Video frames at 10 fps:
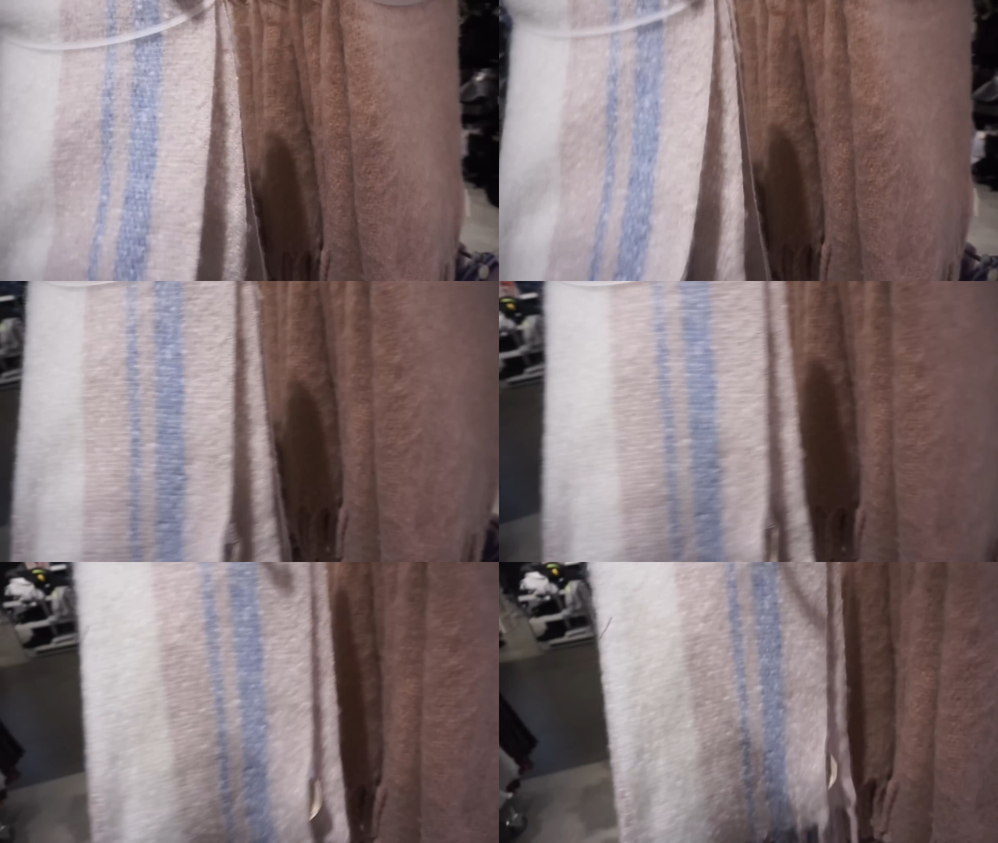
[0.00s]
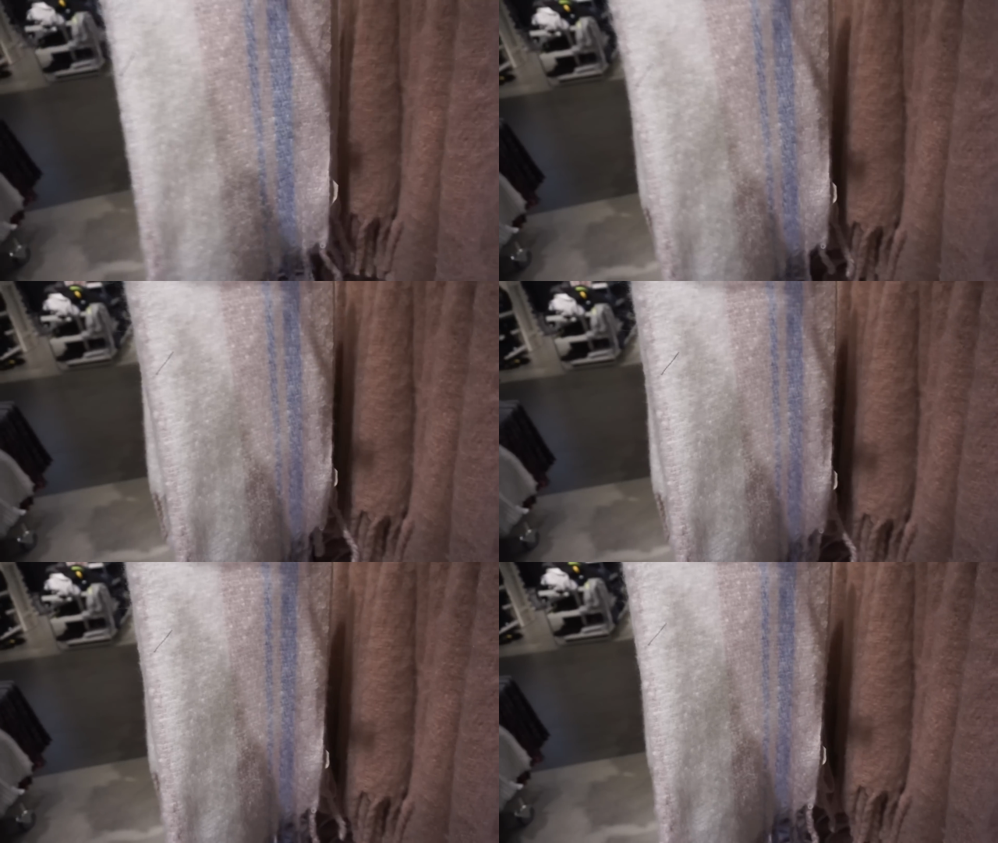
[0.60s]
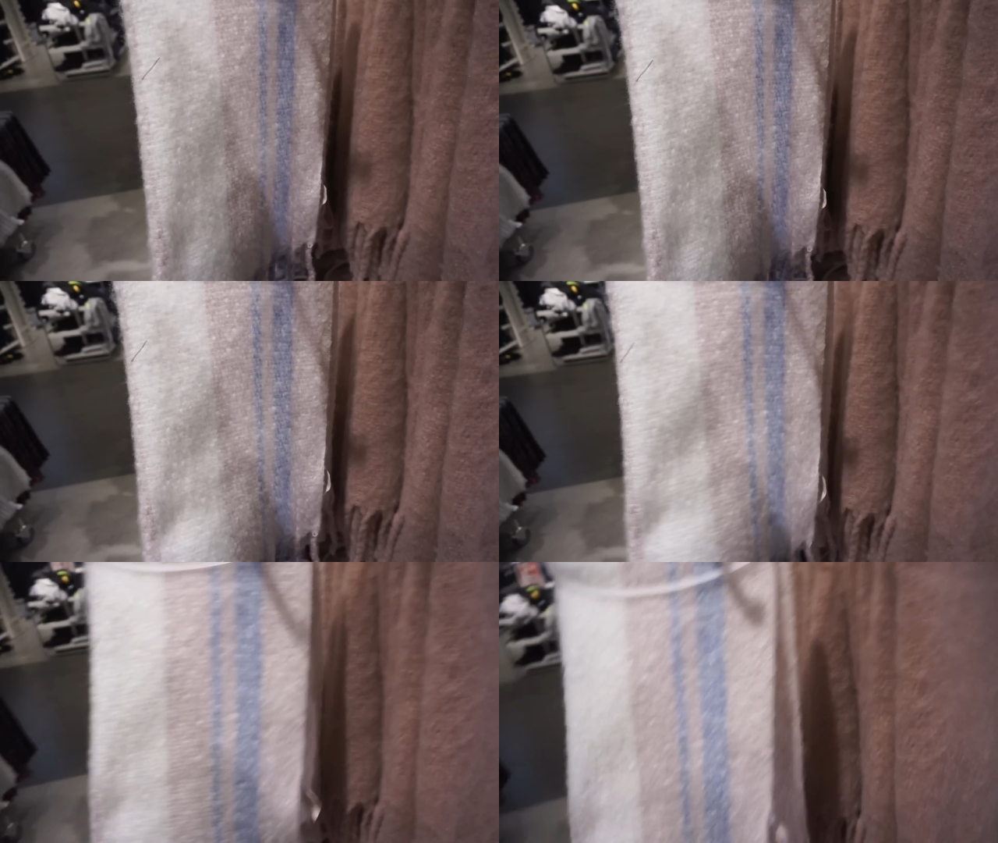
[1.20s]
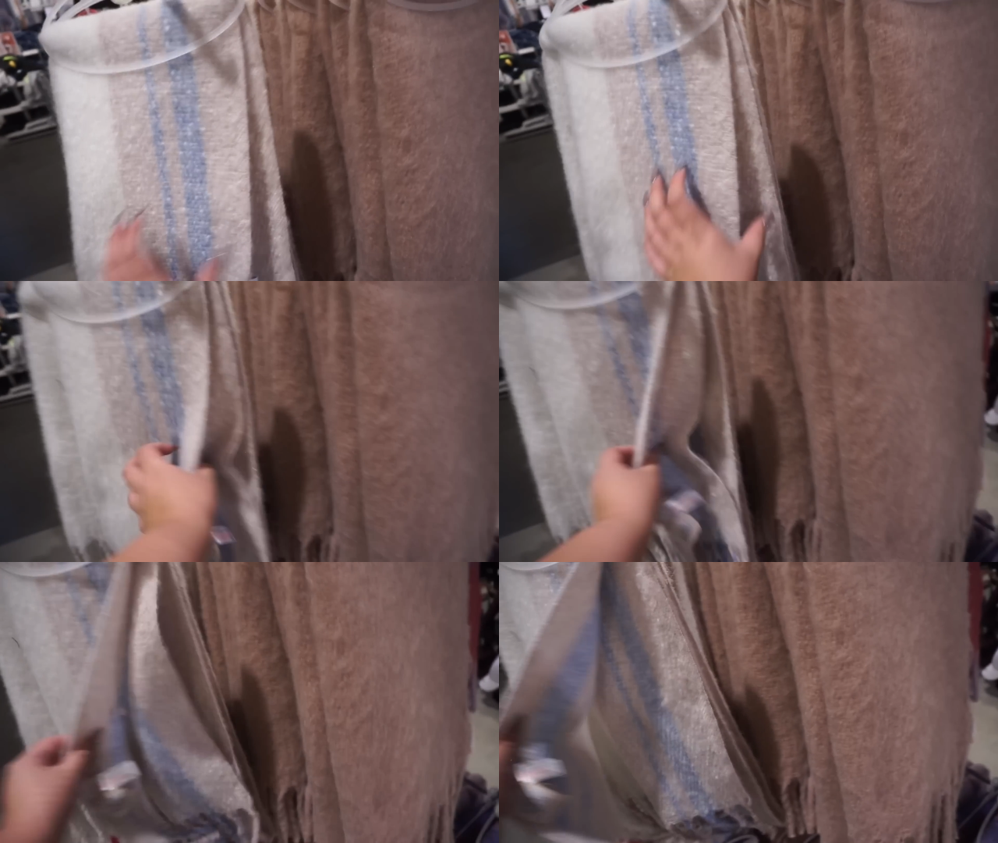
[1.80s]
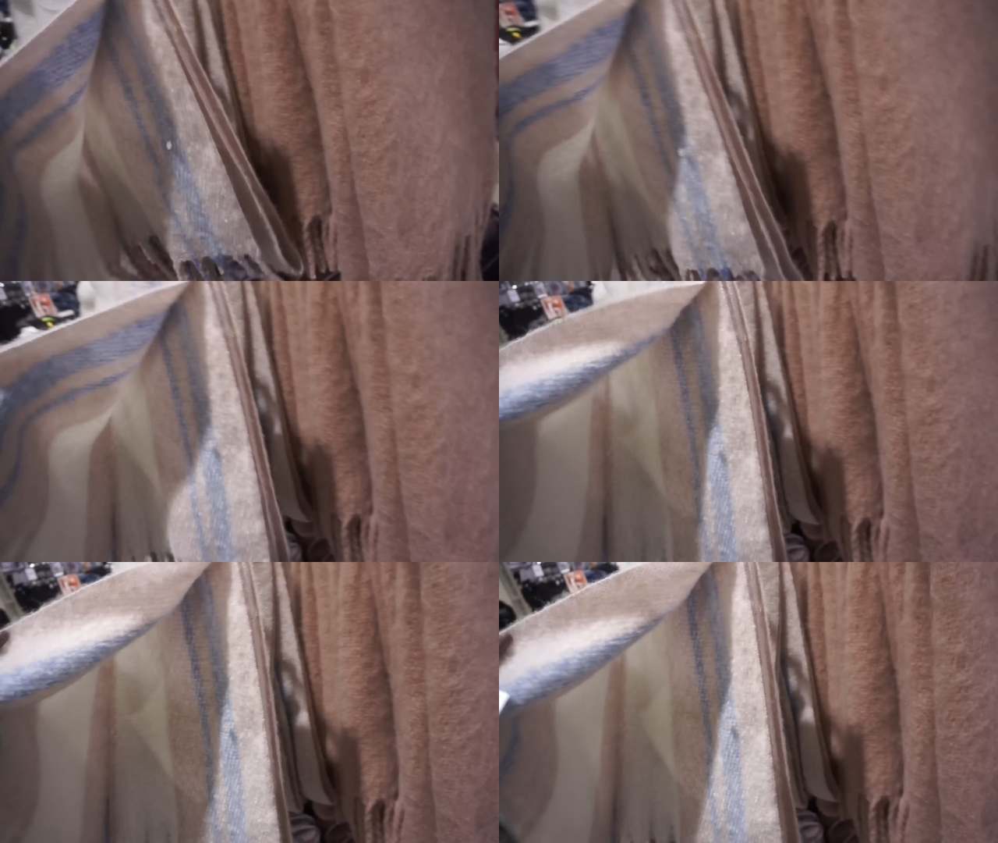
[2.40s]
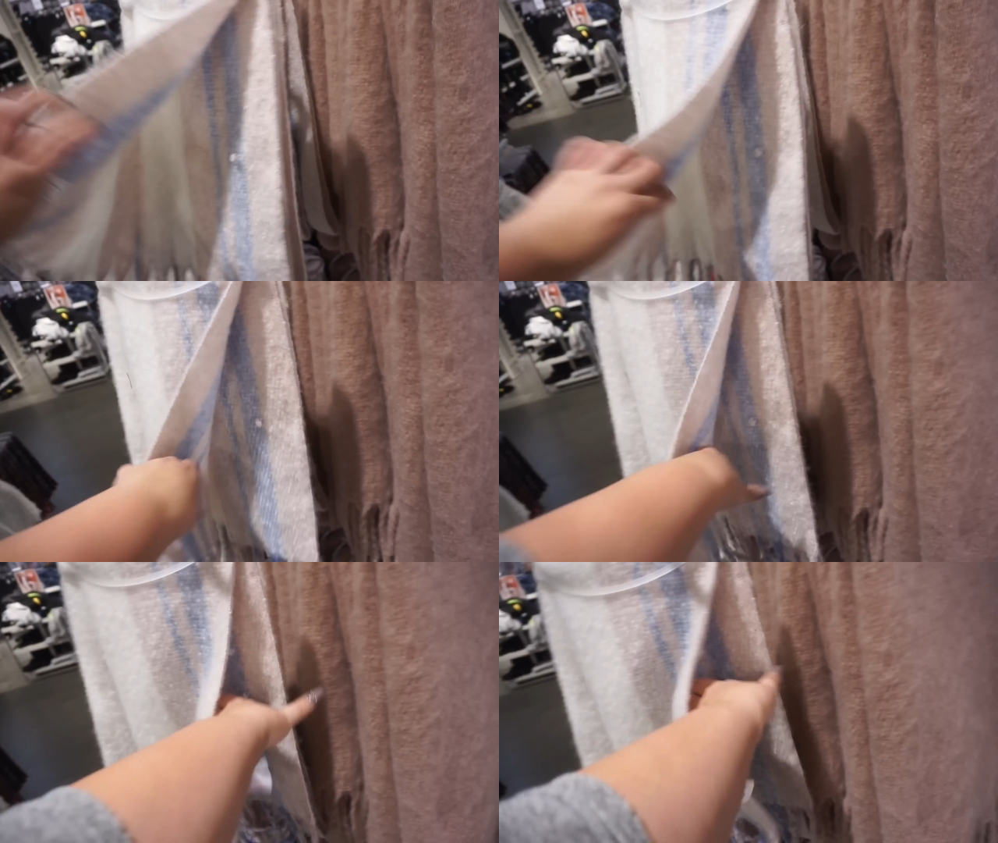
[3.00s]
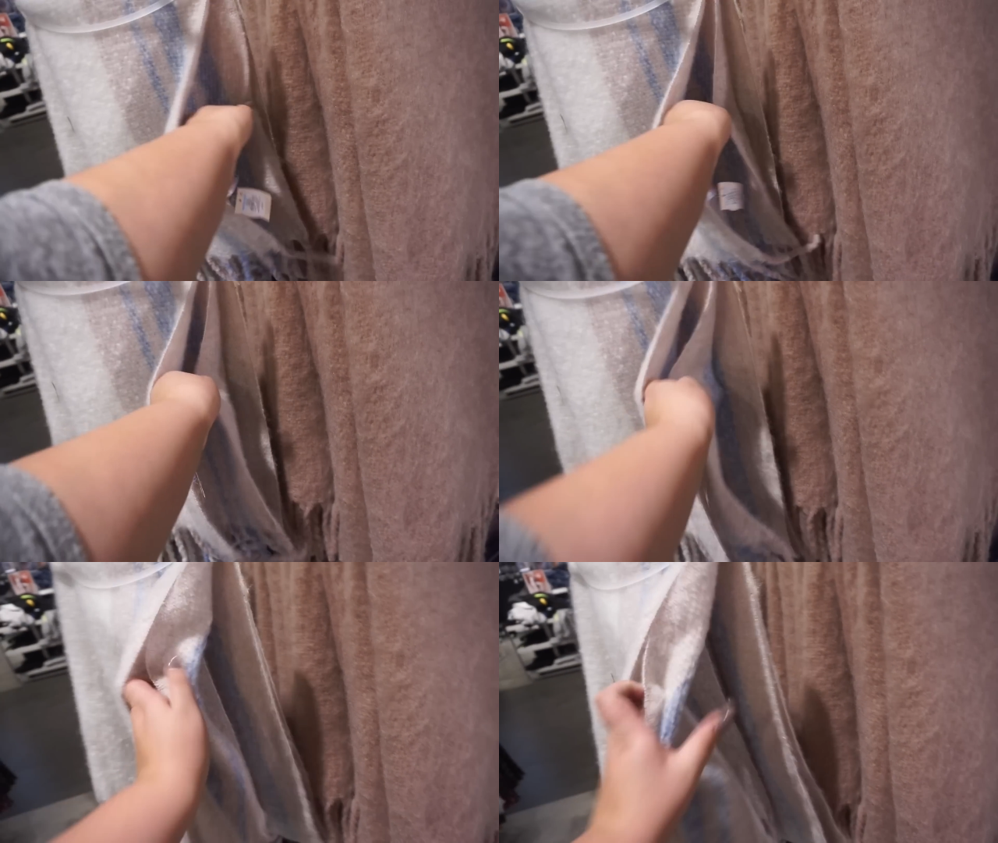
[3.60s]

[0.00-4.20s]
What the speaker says: Nobody's mouth can be seen.